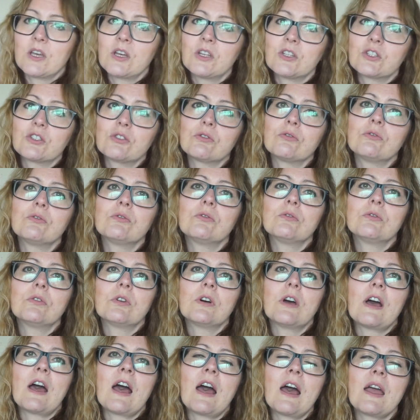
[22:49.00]

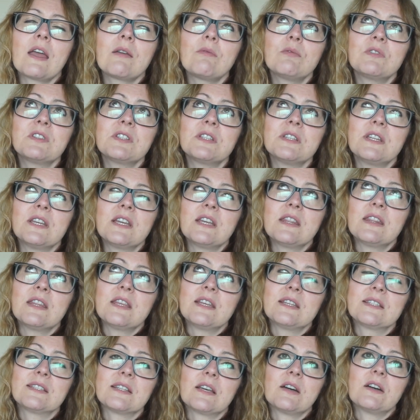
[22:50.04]
so I was knitting
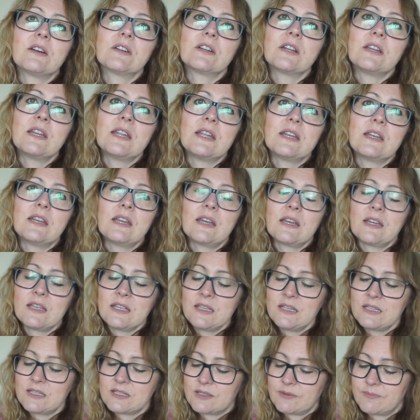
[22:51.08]
this on a knit
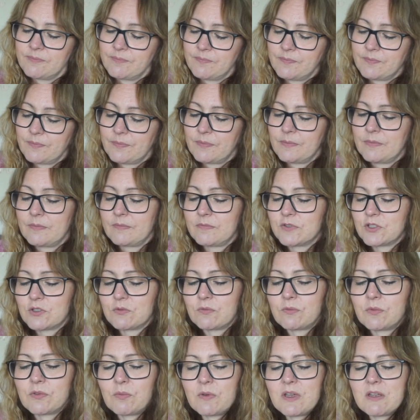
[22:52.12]
night.
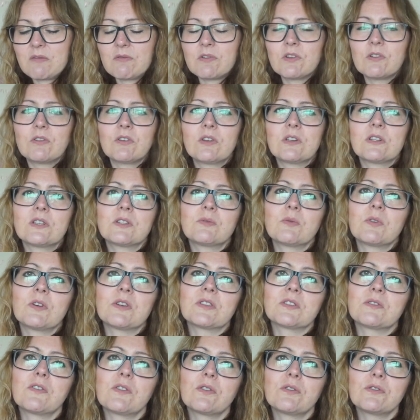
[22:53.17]
So the way ranunculus
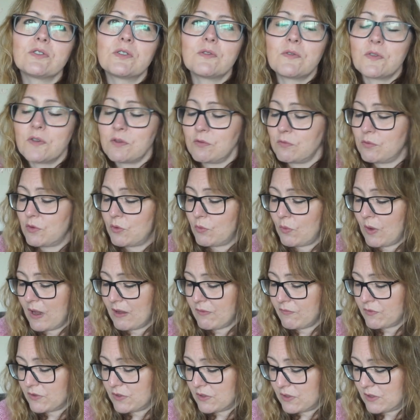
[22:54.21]
works, for those of you who
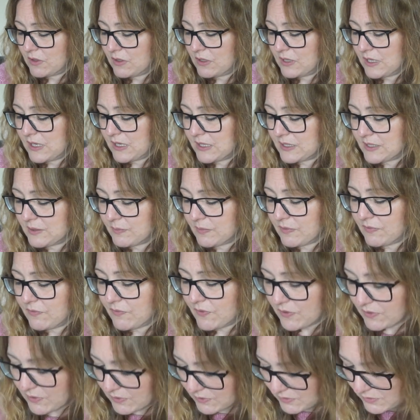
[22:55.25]
haven't knitted it
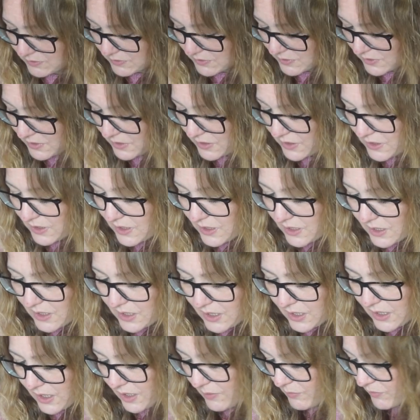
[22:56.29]
before,
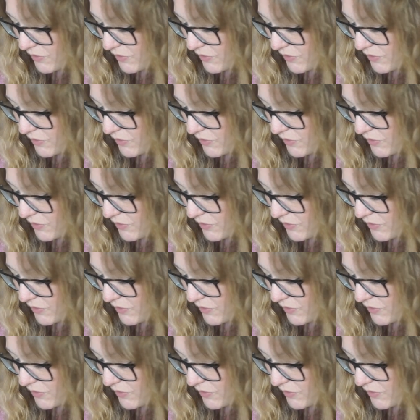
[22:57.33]
I'm